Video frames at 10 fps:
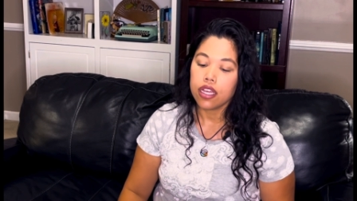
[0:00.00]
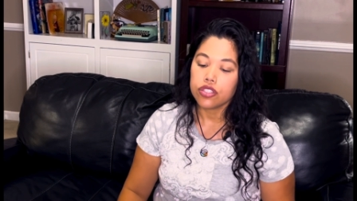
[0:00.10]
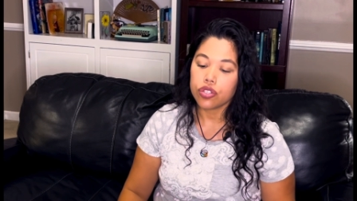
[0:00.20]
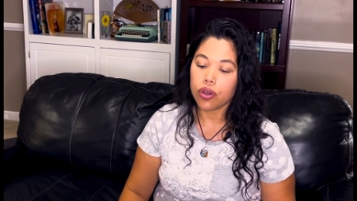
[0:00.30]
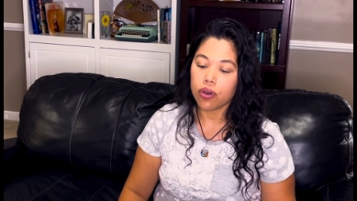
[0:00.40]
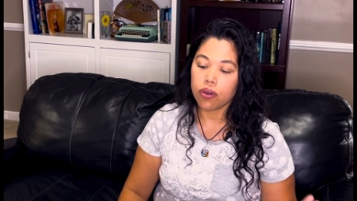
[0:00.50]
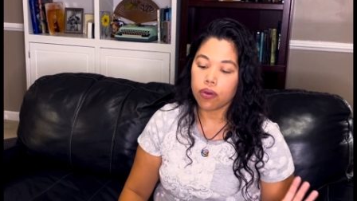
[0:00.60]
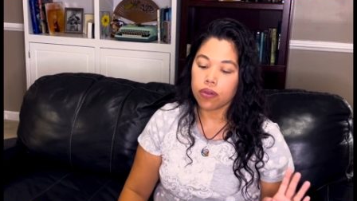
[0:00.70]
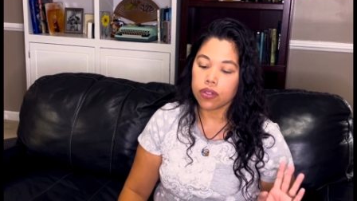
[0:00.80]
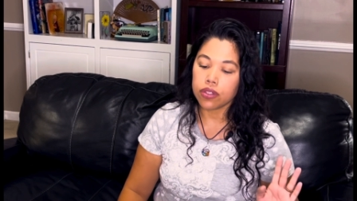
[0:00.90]

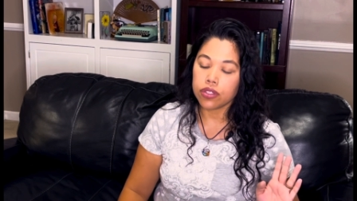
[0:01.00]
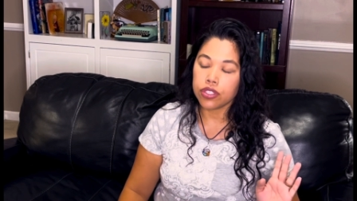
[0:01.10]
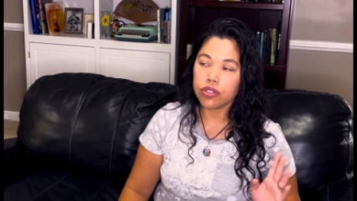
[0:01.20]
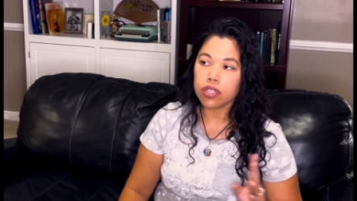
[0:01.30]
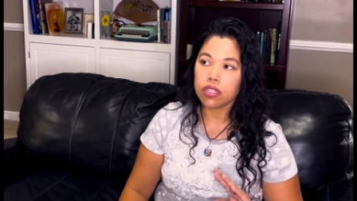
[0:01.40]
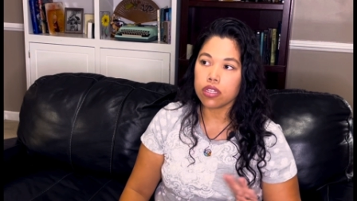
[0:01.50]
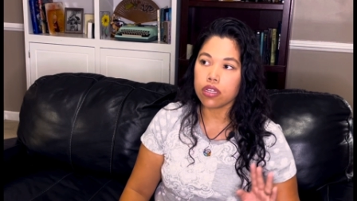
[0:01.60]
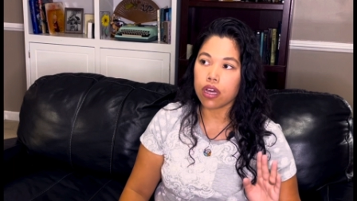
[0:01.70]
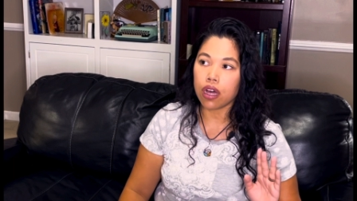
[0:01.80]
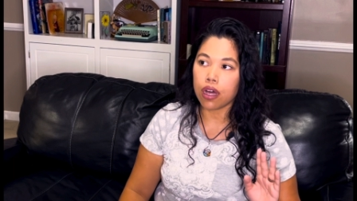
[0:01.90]
So you can
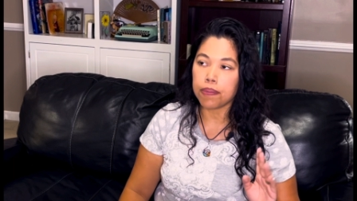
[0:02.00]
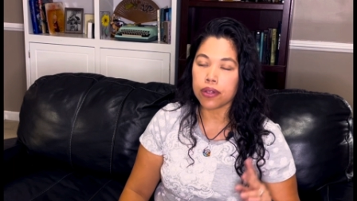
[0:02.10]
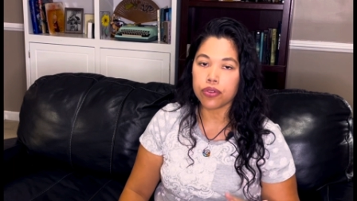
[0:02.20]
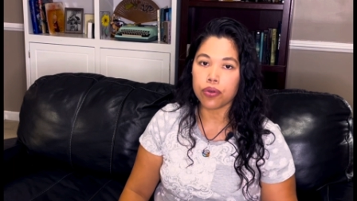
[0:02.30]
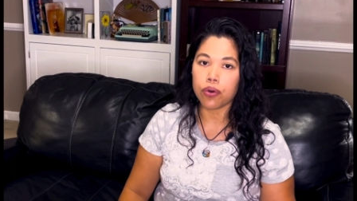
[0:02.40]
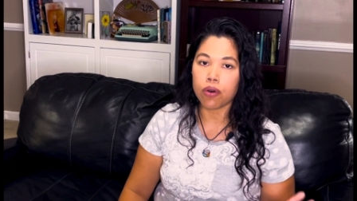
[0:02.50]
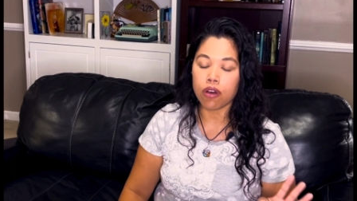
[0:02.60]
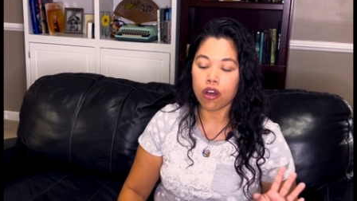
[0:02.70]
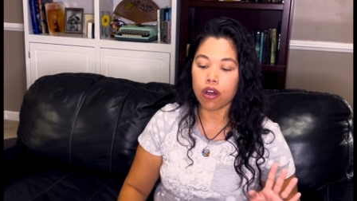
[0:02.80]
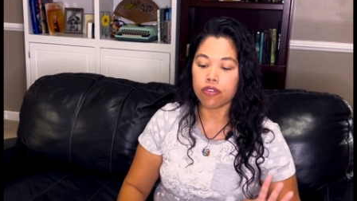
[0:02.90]
look up on Google
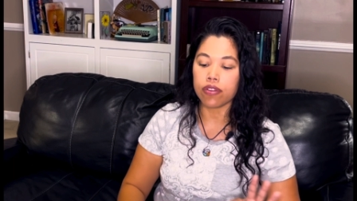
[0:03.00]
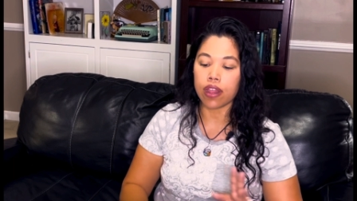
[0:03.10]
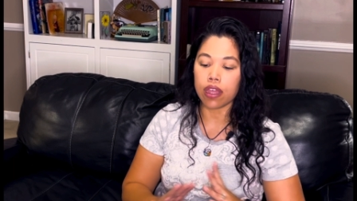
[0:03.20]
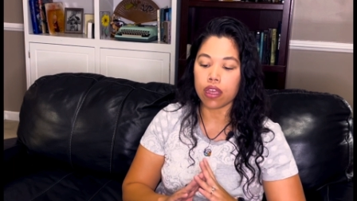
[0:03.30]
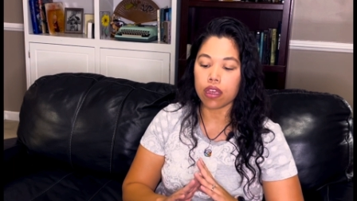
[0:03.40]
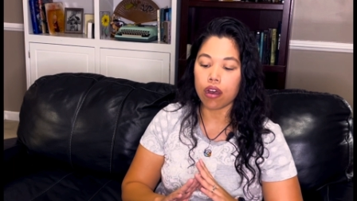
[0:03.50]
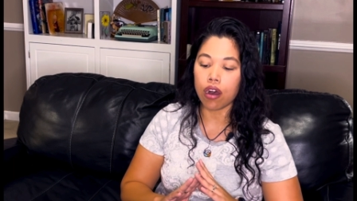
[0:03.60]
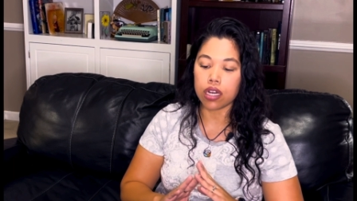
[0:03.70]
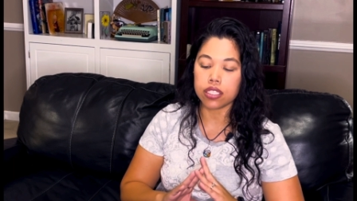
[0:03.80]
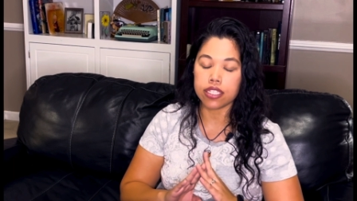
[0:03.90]
of like
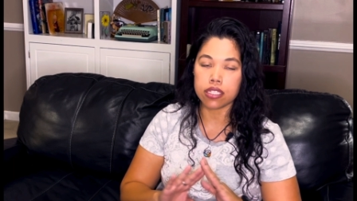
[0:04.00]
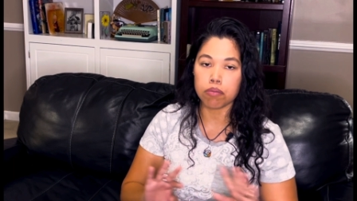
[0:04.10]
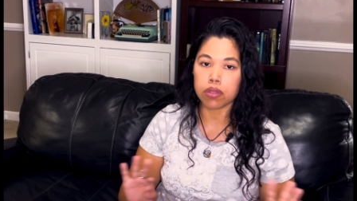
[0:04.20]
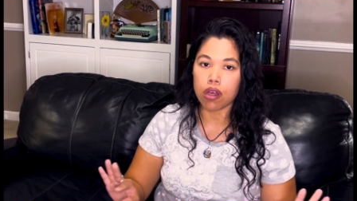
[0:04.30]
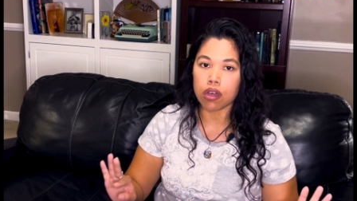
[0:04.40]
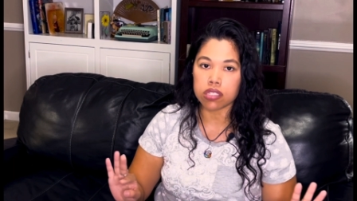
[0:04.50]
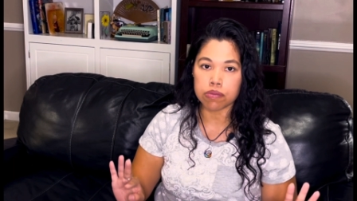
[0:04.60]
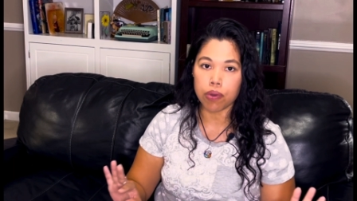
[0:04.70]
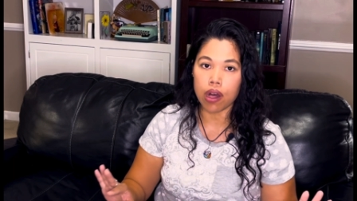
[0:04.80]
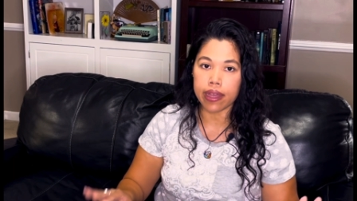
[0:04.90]
autism blogs and
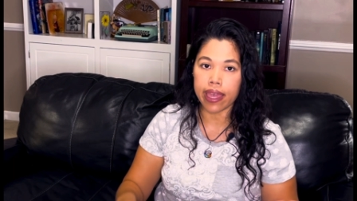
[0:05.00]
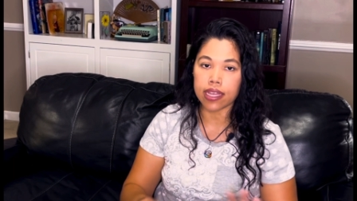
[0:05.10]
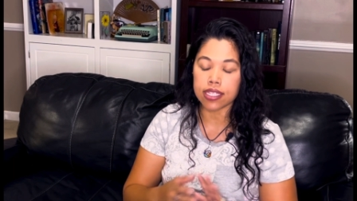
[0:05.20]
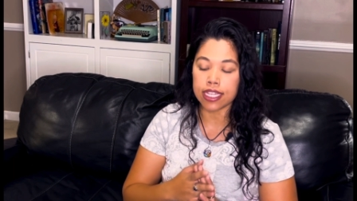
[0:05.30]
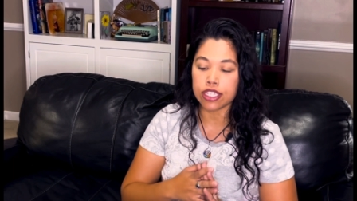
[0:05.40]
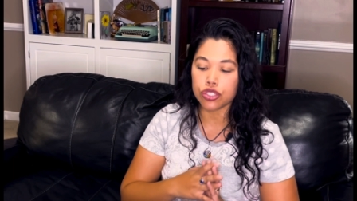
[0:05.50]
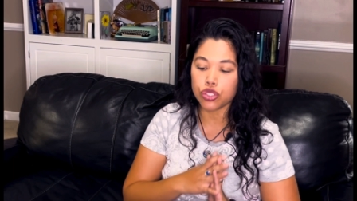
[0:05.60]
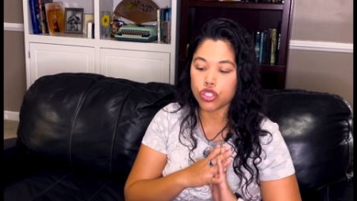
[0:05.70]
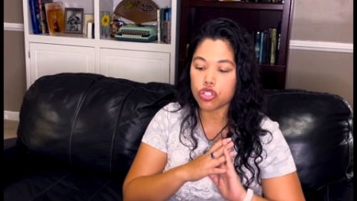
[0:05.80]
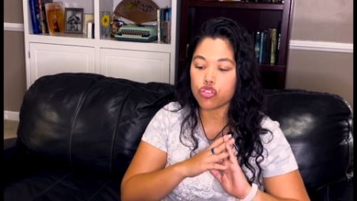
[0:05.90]
podcasts, and there's
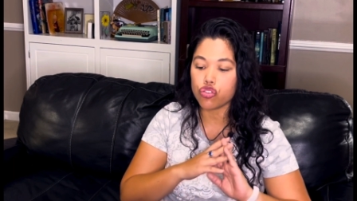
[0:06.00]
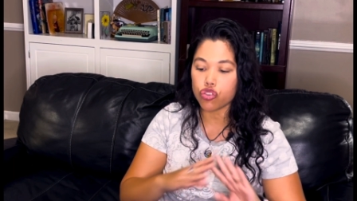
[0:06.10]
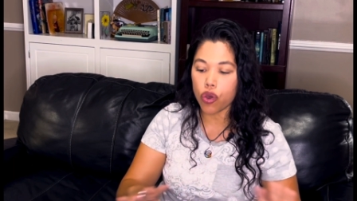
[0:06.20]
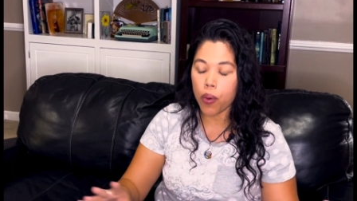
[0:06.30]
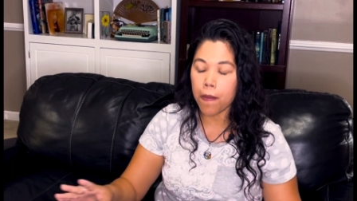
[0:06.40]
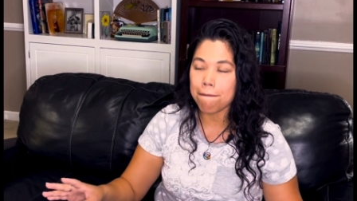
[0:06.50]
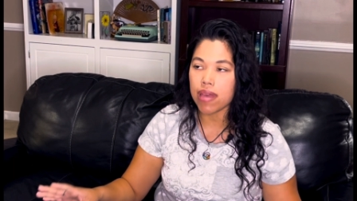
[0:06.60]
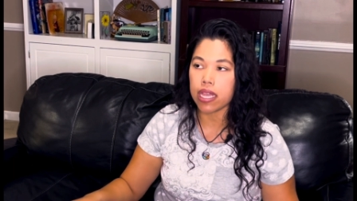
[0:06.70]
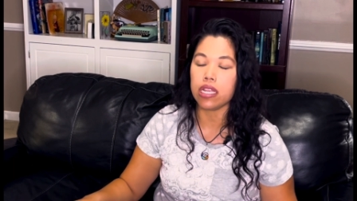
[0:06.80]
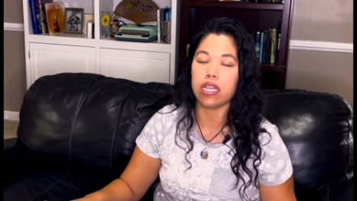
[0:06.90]
just so
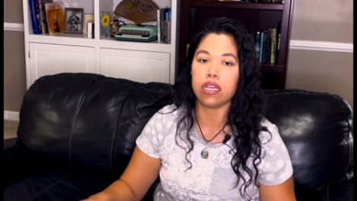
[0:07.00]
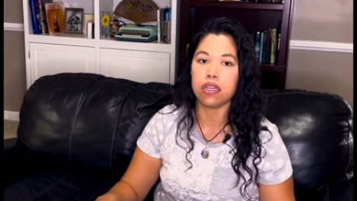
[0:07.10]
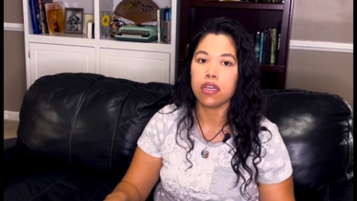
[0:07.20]
many